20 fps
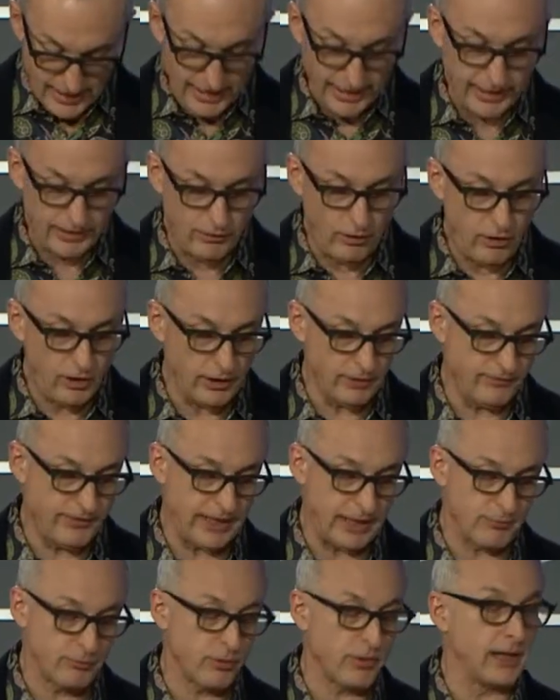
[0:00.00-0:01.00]
And all of
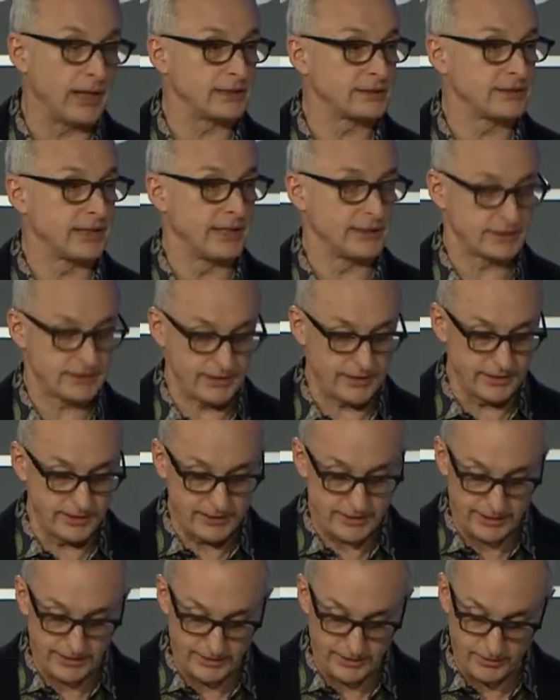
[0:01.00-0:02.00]
that process
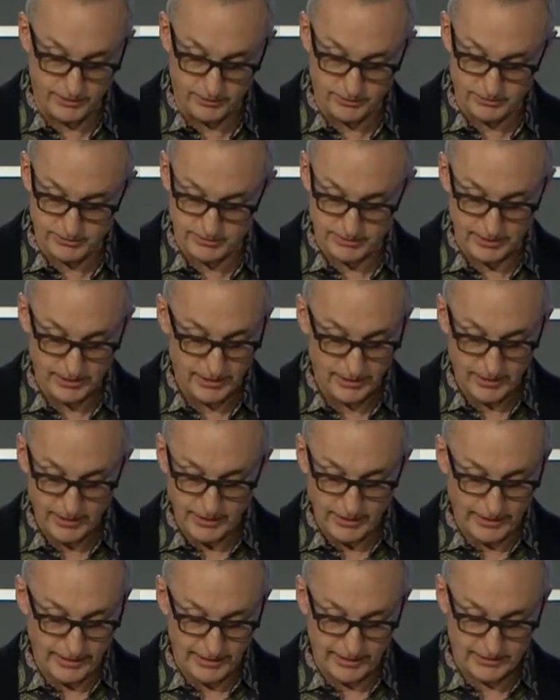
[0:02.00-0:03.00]
continues
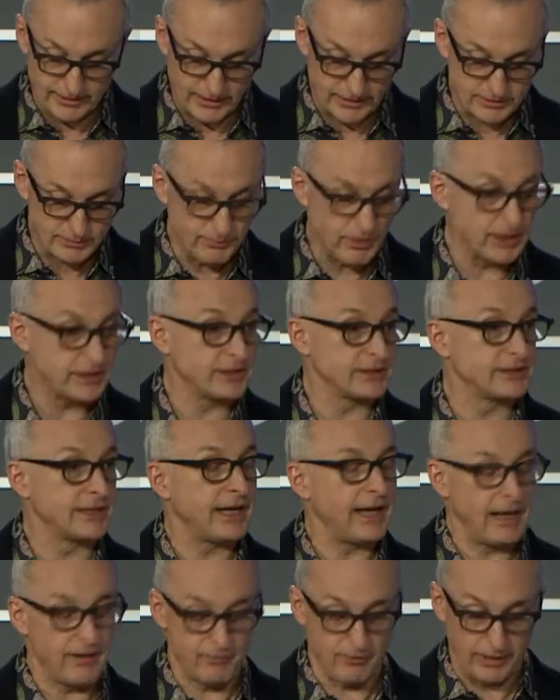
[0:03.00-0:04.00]
as much as
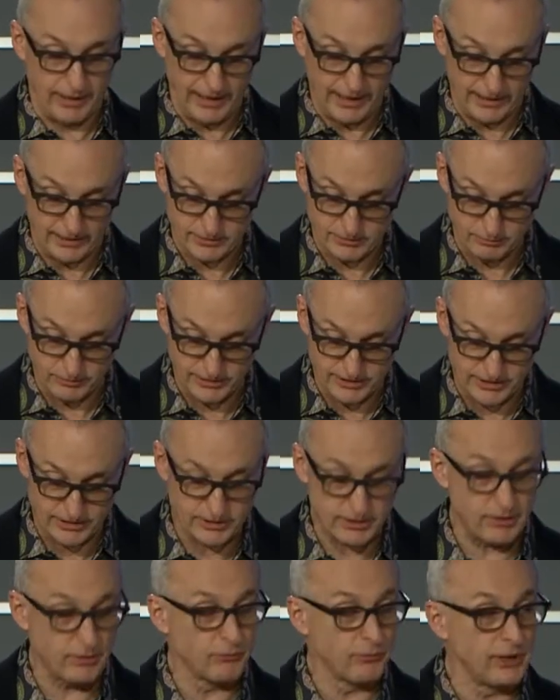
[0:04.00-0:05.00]
it ever has, which
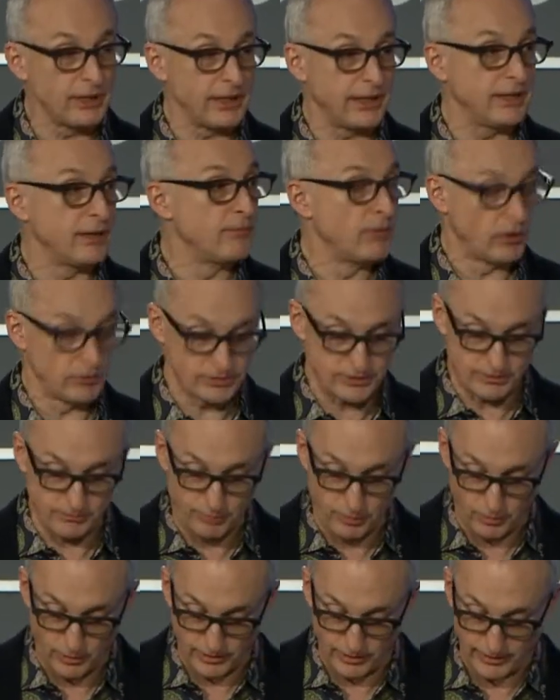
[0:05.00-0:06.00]
is really the most
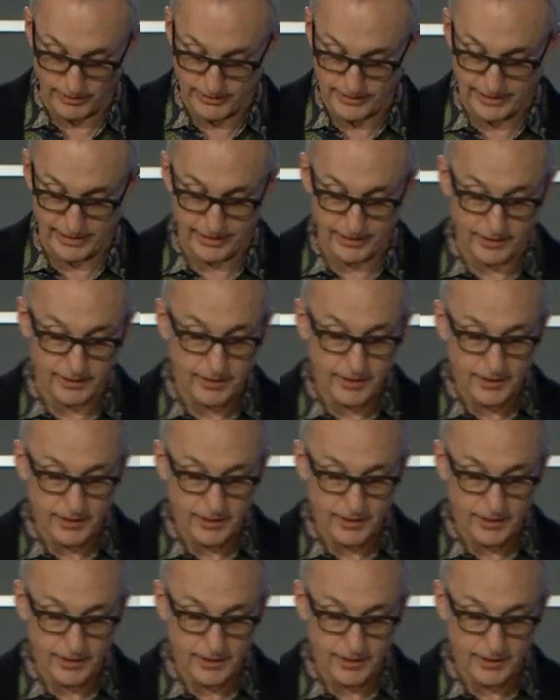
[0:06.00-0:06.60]
important thing.